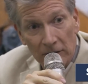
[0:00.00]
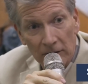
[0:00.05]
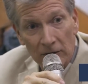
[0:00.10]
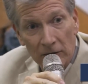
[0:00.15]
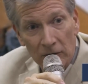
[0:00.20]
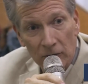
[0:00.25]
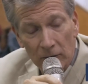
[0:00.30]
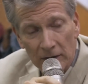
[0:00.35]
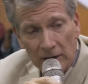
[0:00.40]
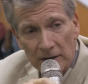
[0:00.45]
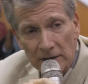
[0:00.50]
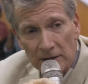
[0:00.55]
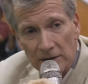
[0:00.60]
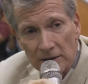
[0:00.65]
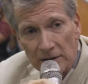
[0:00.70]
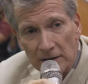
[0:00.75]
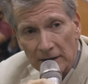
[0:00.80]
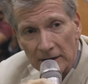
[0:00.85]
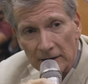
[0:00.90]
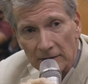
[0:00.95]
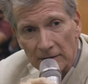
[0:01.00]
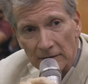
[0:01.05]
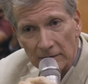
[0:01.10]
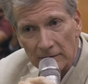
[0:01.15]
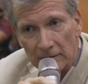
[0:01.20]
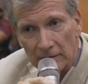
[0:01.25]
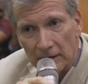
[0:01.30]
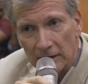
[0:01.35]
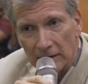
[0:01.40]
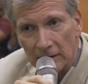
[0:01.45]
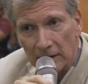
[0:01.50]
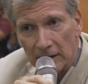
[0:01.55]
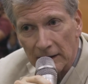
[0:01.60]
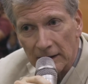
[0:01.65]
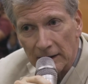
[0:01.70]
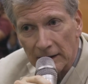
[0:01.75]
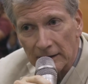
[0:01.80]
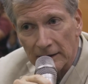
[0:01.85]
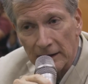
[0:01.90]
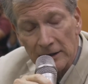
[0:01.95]
learned was that
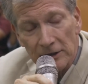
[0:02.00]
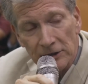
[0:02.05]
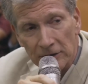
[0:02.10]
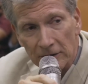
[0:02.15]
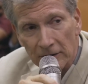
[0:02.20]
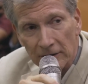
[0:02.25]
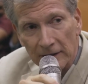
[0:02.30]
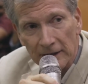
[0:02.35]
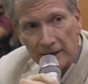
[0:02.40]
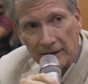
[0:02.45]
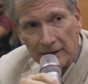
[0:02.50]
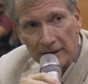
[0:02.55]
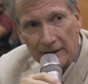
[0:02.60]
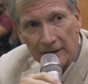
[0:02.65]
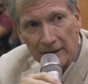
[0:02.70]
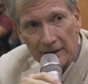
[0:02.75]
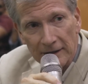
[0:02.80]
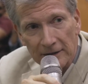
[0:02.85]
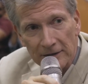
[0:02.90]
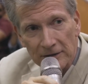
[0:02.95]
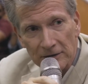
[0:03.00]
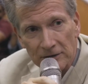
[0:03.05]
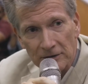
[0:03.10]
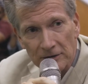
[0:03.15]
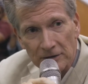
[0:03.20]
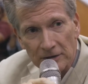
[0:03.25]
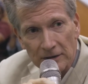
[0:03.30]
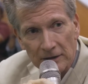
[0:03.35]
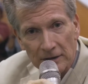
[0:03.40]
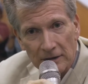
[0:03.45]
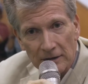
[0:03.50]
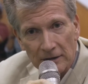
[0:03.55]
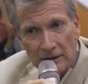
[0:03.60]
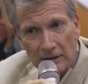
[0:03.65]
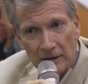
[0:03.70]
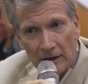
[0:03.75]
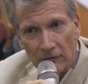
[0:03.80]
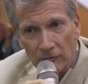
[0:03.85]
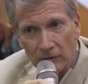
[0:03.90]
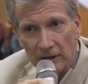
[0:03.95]
uh, Nigeria has
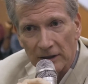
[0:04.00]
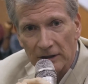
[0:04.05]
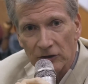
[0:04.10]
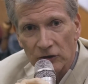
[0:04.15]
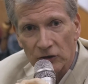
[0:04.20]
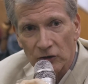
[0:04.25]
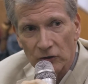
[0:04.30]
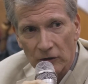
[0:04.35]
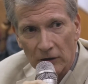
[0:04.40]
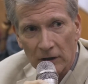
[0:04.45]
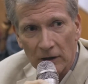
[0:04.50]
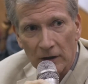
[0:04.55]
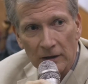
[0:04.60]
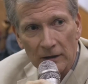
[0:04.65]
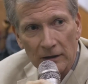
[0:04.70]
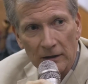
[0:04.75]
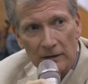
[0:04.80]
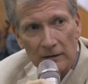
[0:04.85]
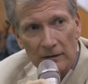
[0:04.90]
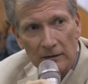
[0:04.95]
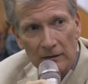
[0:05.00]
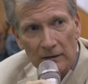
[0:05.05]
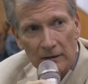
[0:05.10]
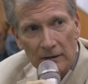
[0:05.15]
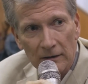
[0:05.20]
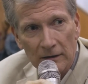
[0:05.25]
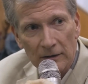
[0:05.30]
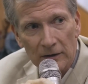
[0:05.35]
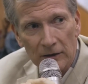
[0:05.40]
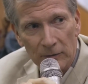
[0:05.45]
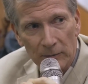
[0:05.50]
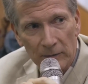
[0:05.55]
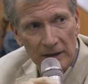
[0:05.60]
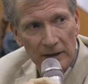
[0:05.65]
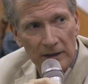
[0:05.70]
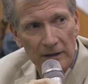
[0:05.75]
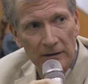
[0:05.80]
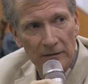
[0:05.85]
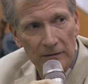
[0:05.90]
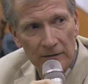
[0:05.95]
a really strong,
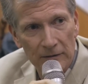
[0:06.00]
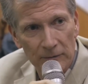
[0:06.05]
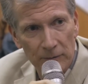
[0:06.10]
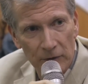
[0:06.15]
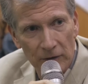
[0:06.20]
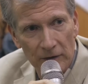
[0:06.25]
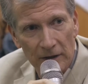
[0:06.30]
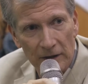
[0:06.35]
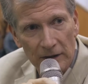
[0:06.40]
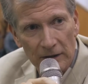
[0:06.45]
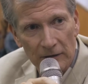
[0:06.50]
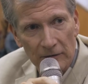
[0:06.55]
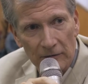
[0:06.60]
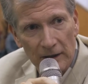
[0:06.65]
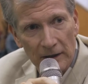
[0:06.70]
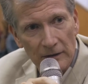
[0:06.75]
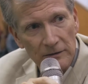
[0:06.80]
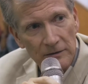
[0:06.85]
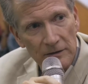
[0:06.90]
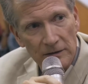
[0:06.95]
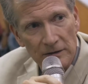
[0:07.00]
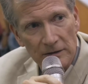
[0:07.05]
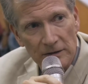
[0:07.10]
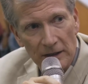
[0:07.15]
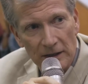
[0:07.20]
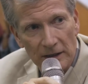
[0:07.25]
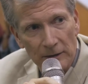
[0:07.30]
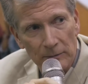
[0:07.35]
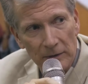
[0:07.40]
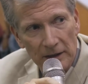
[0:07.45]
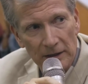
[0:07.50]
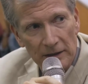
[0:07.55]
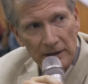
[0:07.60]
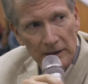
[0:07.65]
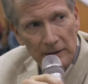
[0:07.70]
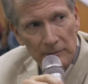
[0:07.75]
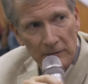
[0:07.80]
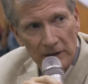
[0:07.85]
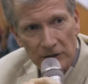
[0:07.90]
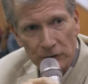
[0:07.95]
committed community around
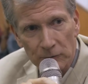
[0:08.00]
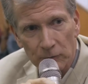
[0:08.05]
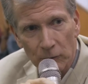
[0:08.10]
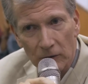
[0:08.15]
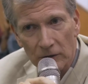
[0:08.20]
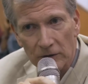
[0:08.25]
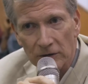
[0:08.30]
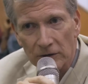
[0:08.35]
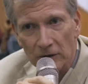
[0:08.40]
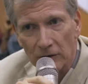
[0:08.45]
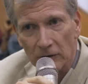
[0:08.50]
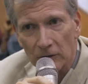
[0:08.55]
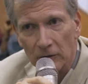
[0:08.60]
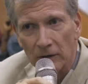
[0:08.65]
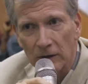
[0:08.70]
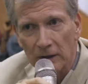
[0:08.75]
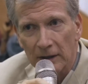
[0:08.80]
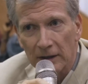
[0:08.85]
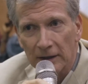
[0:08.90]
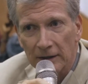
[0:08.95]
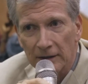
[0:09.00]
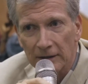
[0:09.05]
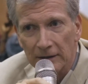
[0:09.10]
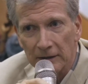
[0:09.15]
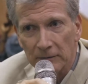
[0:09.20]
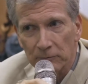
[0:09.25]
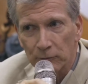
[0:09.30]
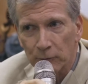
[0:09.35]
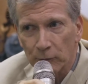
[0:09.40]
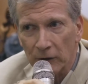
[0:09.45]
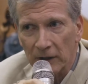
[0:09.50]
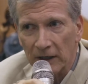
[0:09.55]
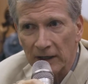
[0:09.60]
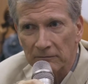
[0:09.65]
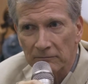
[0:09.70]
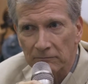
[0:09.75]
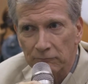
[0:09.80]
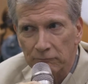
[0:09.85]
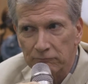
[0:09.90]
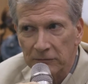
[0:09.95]
sustainability, much more so in
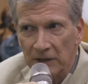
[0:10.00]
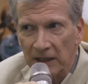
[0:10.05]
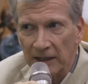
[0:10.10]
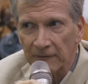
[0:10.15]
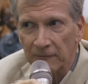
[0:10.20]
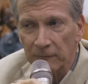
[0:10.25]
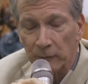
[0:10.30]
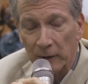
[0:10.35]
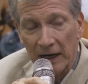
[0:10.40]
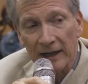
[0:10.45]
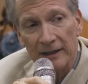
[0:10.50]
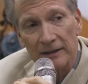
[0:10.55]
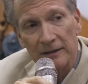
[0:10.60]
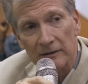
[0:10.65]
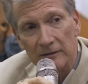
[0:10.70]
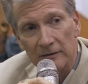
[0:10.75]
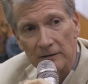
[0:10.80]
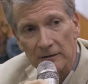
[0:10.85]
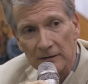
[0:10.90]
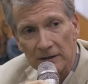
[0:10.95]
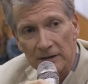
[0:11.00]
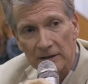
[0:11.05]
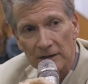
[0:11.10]
the kind of practical